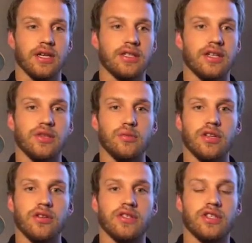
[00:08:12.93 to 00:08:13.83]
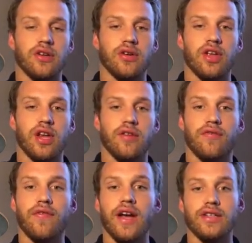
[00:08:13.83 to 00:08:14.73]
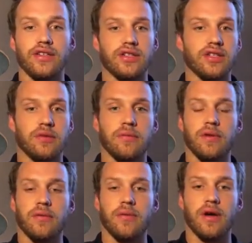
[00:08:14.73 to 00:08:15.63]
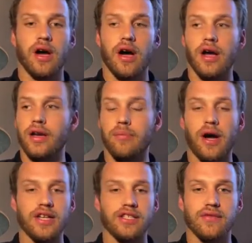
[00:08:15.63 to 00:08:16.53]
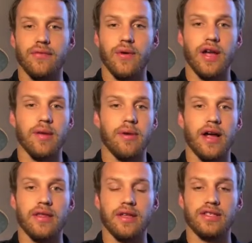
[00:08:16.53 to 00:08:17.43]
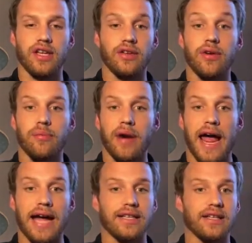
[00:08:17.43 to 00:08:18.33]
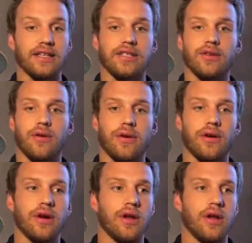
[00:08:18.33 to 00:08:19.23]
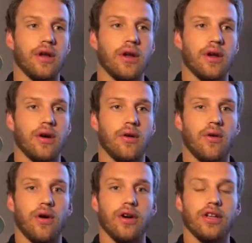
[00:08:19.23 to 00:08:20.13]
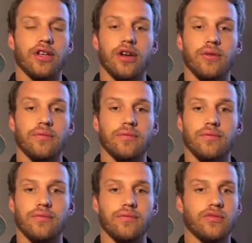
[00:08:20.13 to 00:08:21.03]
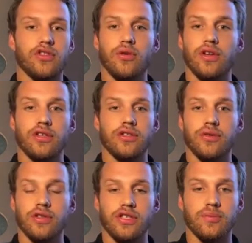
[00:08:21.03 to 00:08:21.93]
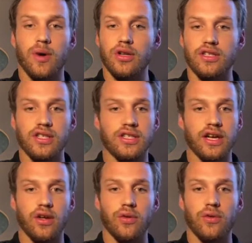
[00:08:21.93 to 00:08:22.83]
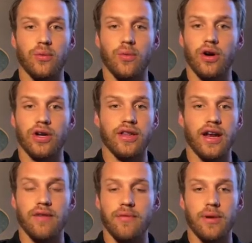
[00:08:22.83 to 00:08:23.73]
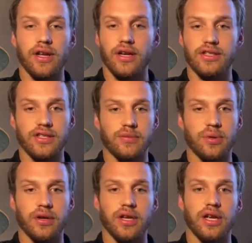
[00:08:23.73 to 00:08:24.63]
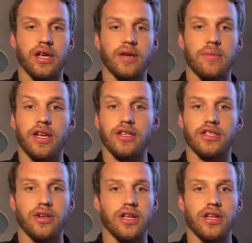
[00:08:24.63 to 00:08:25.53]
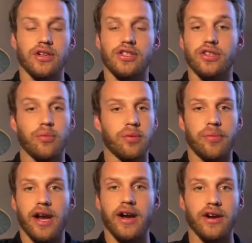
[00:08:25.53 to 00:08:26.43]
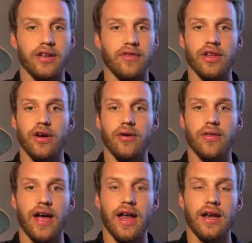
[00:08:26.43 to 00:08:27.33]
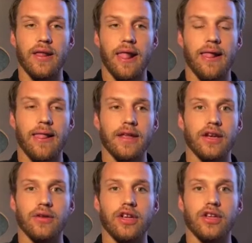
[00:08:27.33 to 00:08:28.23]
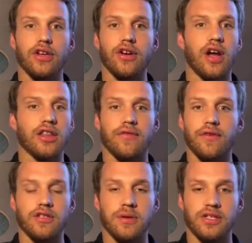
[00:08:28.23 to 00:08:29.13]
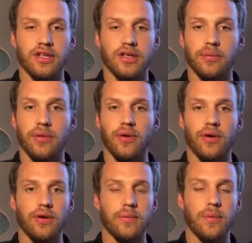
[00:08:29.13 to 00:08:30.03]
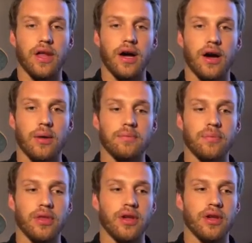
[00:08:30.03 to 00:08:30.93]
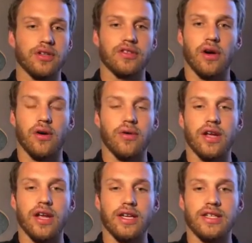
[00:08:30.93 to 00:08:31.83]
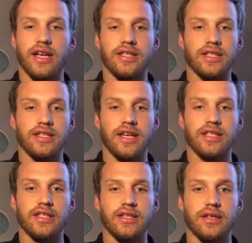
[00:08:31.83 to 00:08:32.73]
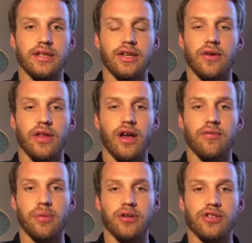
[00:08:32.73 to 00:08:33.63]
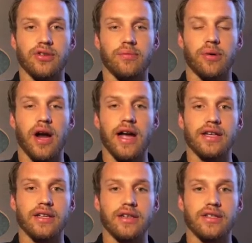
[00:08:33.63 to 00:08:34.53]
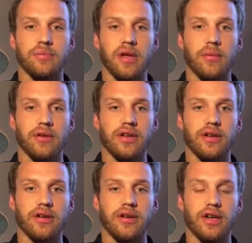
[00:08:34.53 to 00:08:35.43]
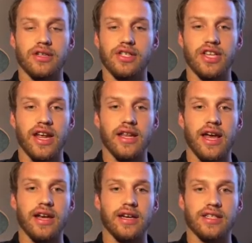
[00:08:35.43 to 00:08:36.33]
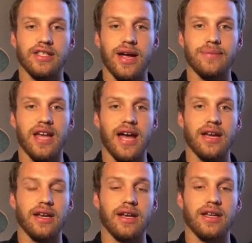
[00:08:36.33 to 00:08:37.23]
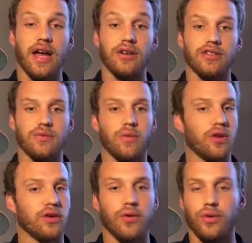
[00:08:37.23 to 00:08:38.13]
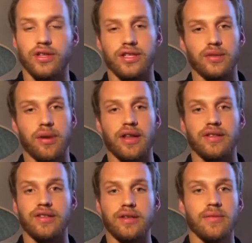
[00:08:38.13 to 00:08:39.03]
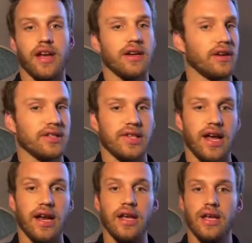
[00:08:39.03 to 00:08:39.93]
doesn't mean you still can't affect your team in a positive way by things that you do at practice, or you know, doing the small detailed work that everybody else is putting in, and making sure that you're still prepared, even though that, you know, you're not the first person in the pool. So it takes, you know, a lot of personal pride to be able to understand that and accept that. And that was one of the cool things about the team that year, is that